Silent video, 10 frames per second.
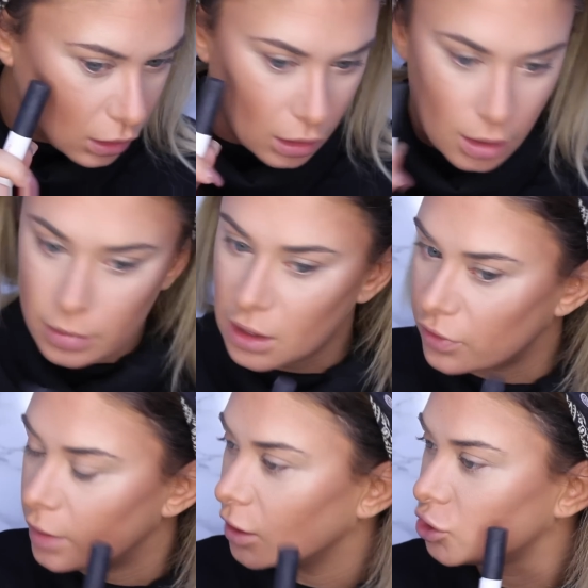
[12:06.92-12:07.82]
I can't believe
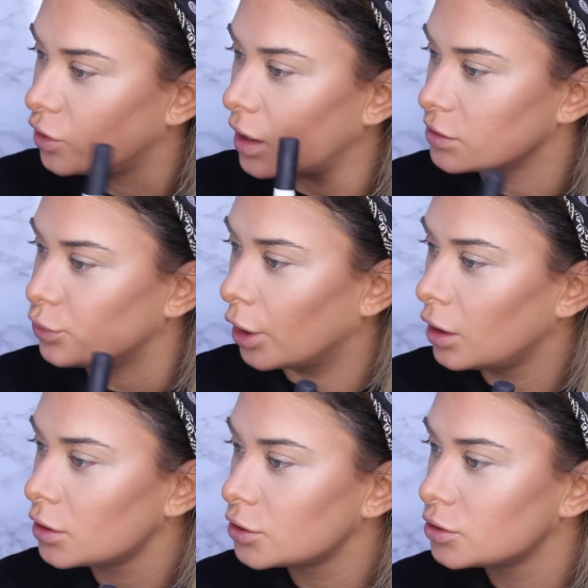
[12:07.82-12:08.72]
how much that has
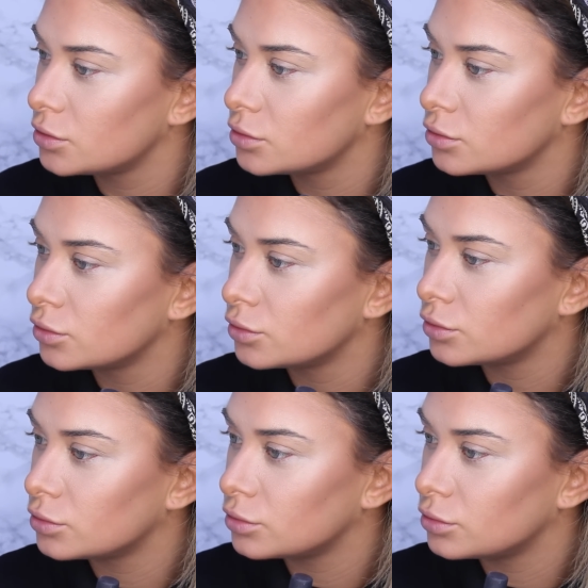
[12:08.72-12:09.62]
worked.
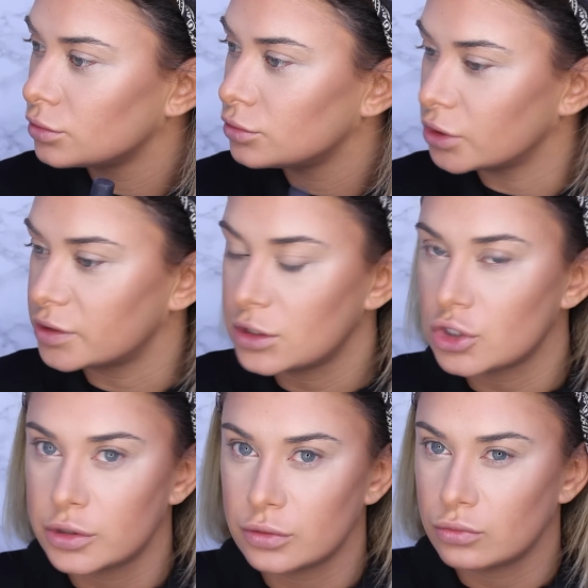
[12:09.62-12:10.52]
Doesn't it
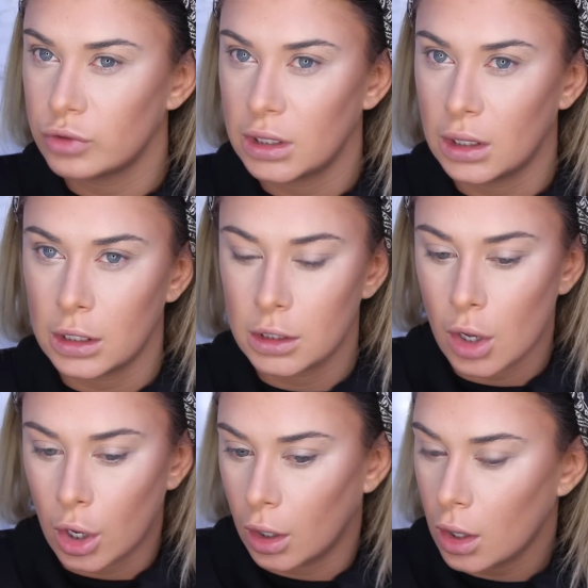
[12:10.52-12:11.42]
just look really like
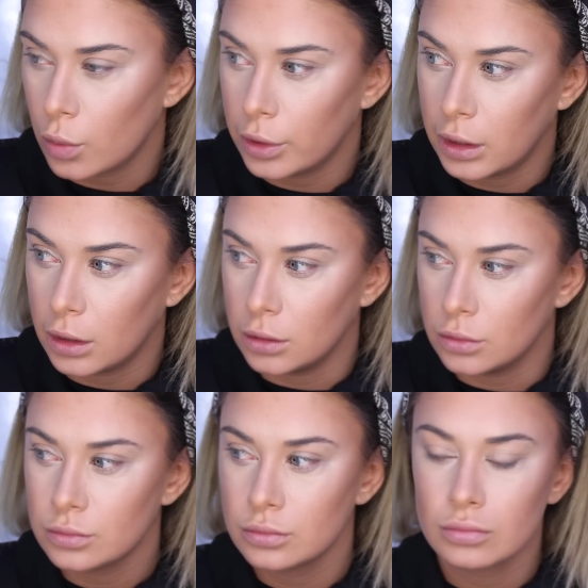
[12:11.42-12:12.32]
glowy and...